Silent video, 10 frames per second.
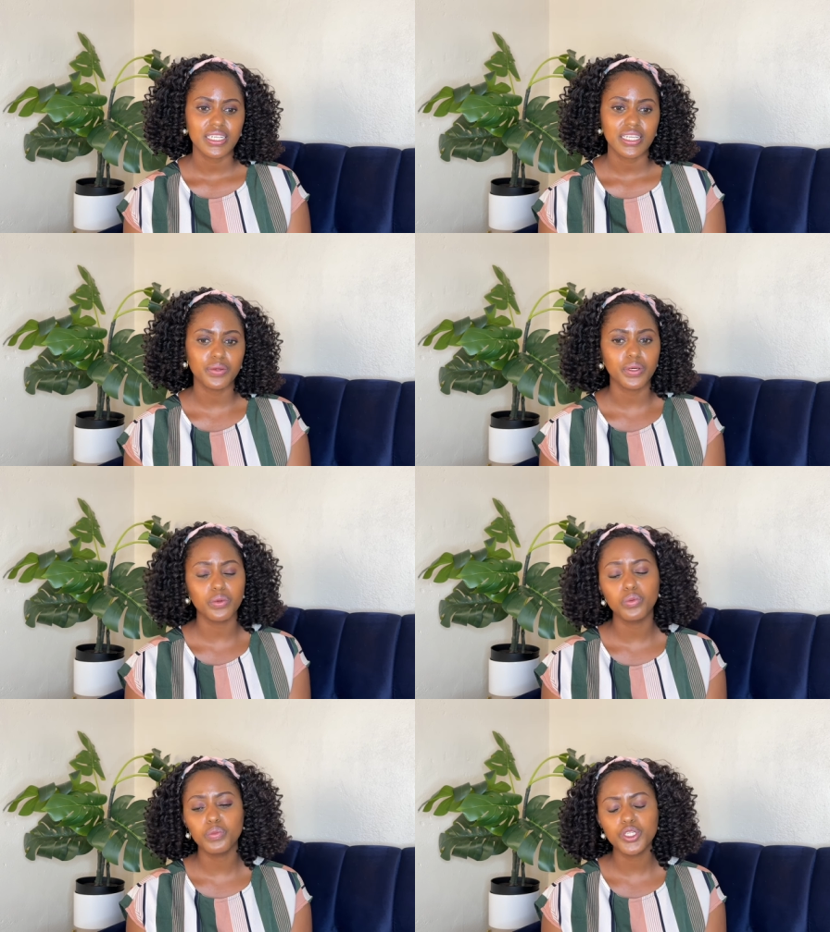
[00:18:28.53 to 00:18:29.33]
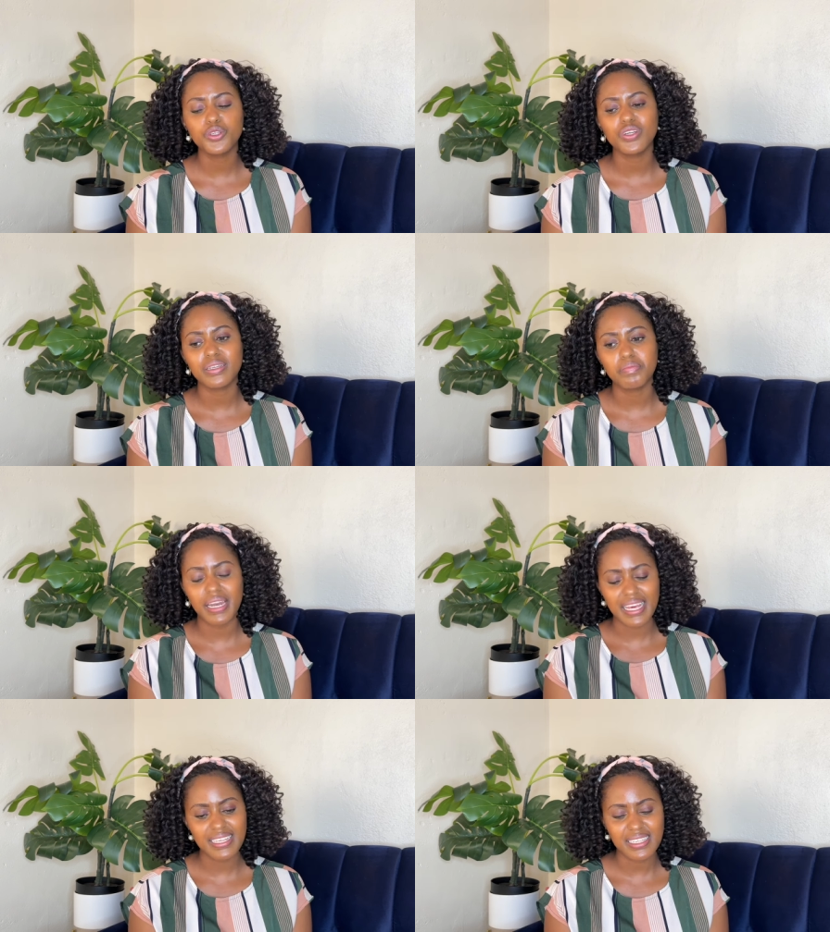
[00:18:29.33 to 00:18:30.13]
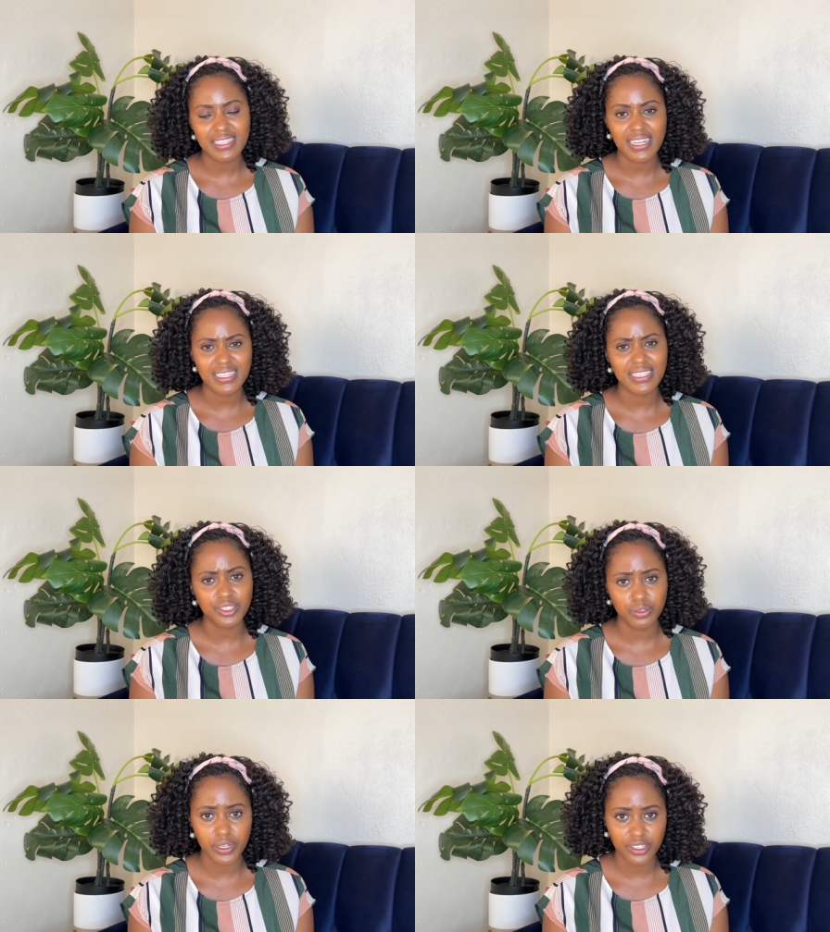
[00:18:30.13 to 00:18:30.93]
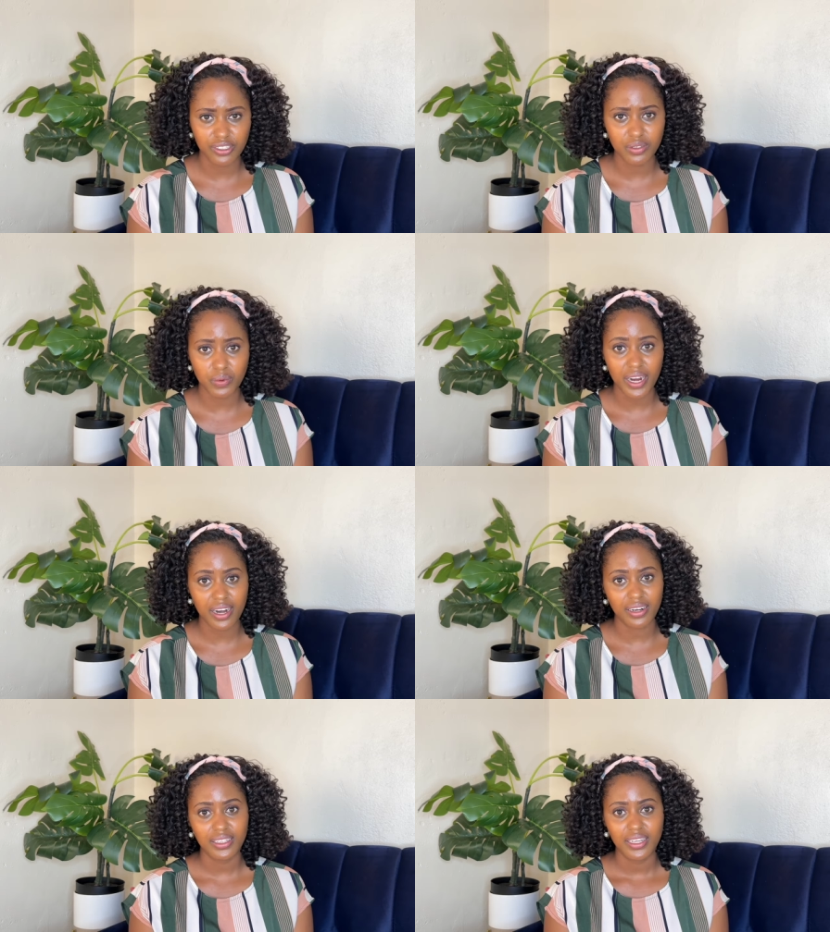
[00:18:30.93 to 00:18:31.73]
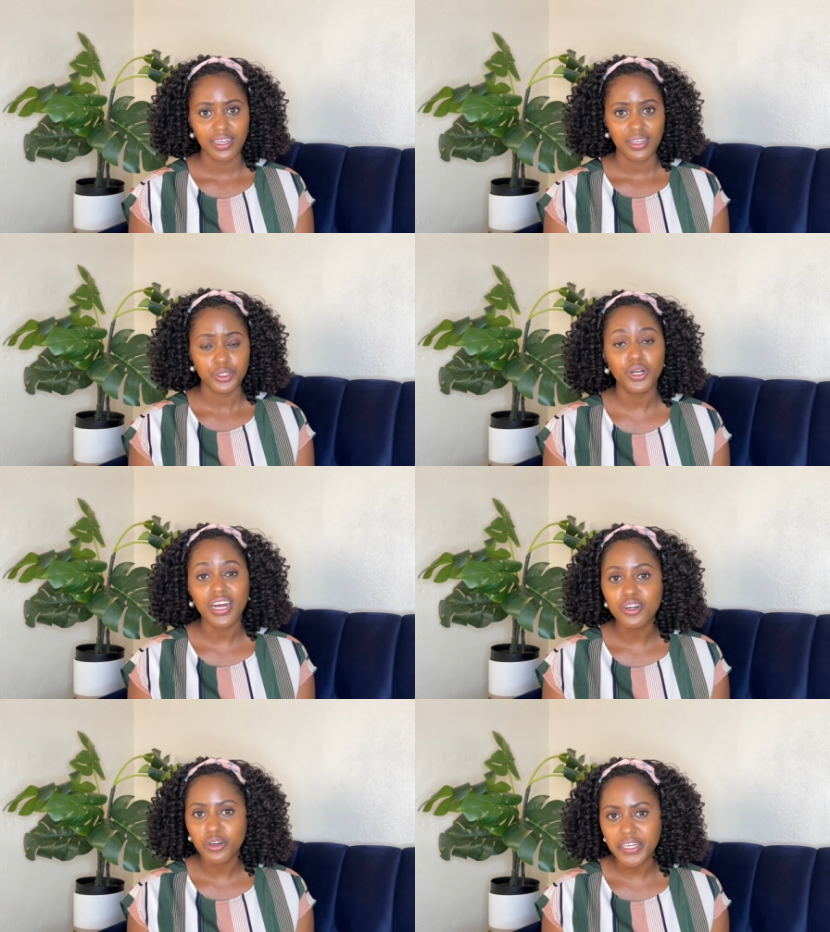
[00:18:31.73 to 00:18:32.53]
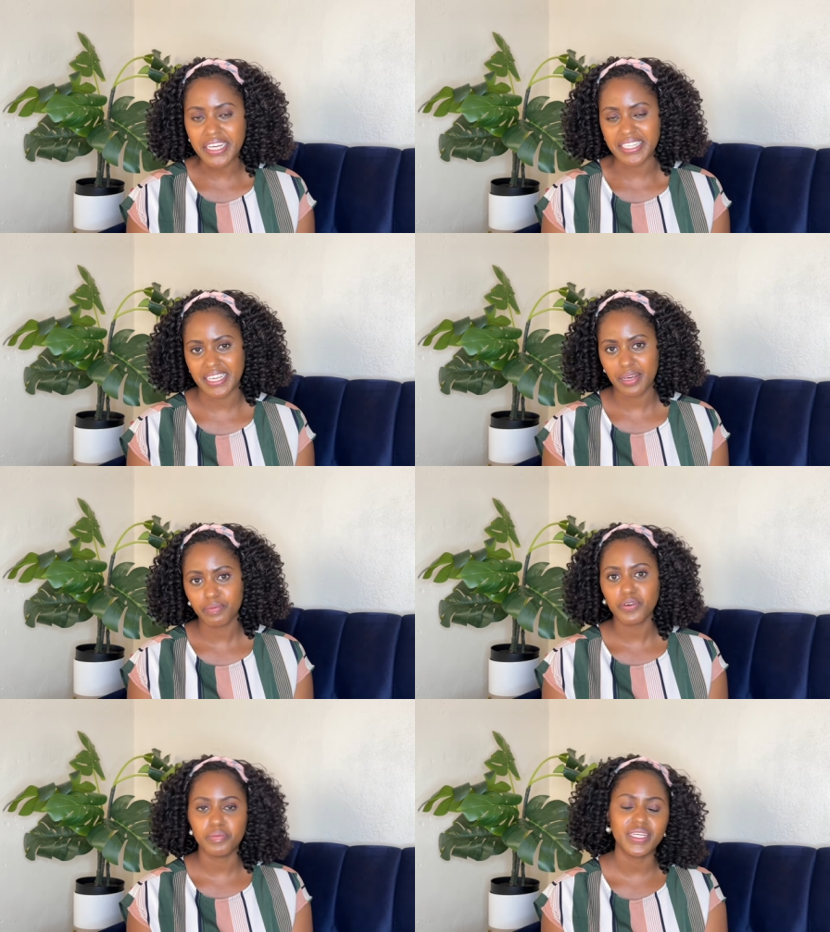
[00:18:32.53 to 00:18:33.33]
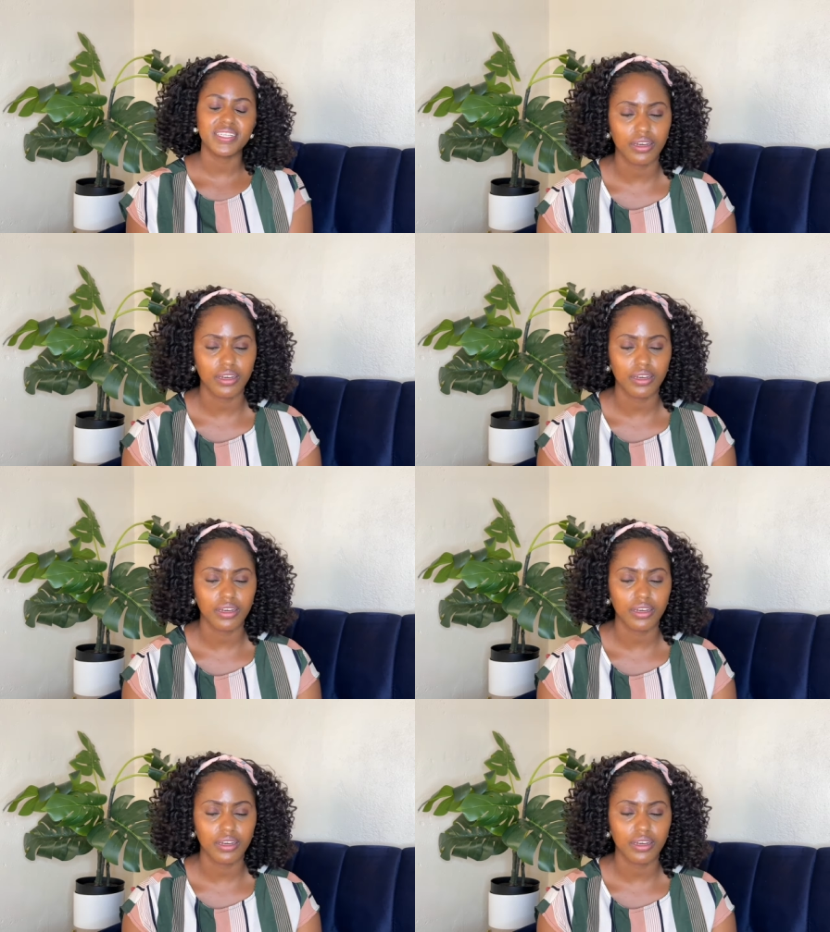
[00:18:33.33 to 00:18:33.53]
he, he will put you in places and situations where you cannot escape from it.